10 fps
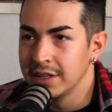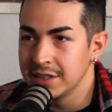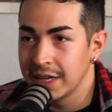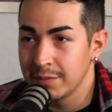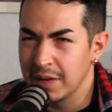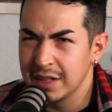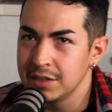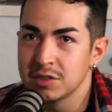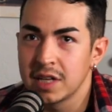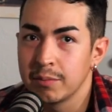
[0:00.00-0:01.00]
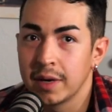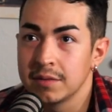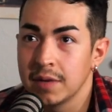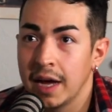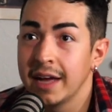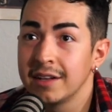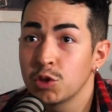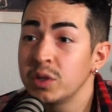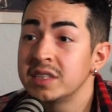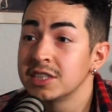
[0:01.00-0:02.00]
Like, I think it was like my, I had
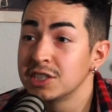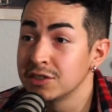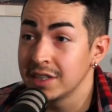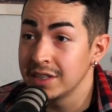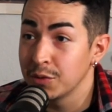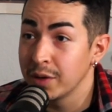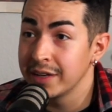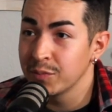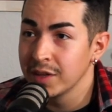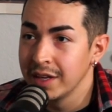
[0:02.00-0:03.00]
three touchdowns that year, right?